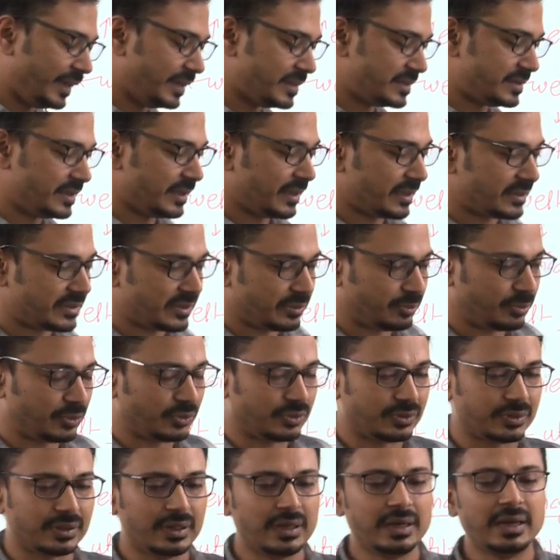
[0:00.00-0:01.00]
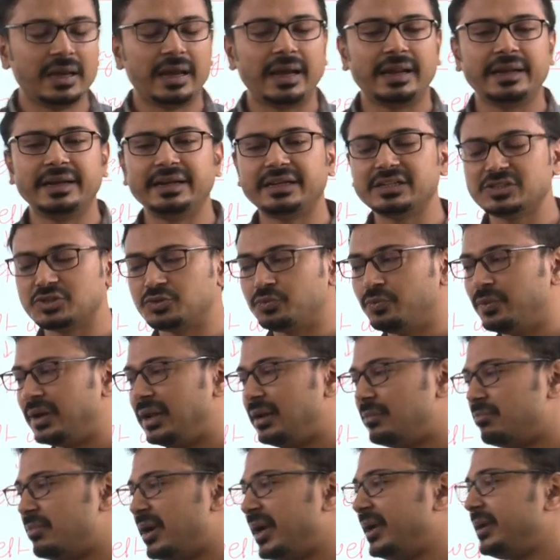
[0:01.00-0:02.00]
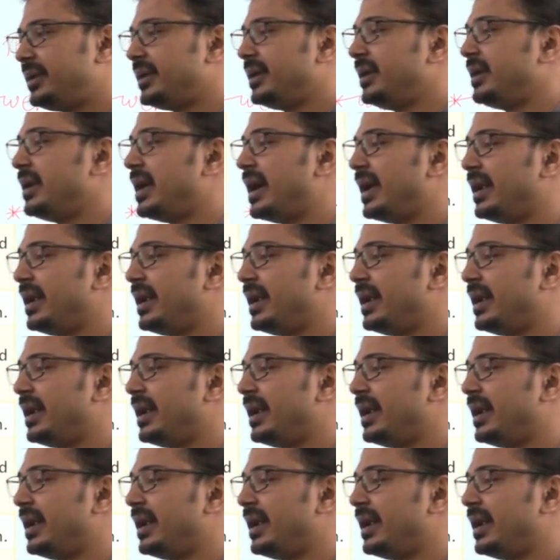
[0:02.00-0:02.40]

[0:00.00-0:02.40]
is there, suppose, and it is well maintained